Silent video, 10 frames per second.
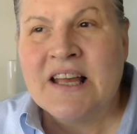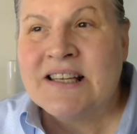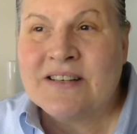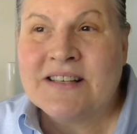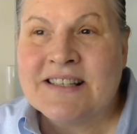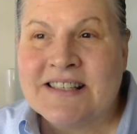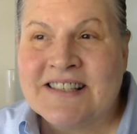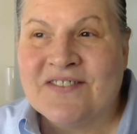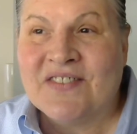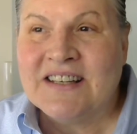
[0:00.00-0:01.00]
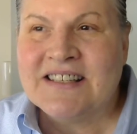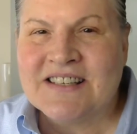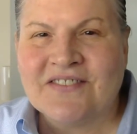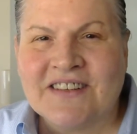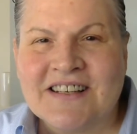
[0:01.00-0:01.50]
So this is
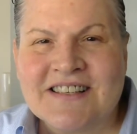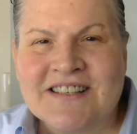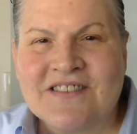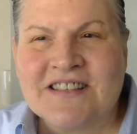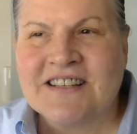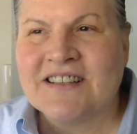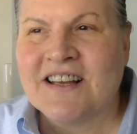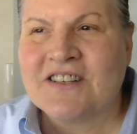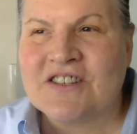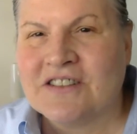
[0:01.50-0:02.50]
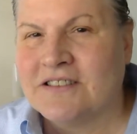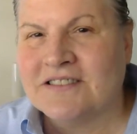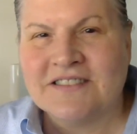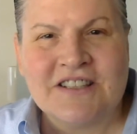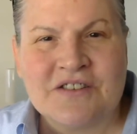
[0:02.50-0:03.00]
definitively a sociological,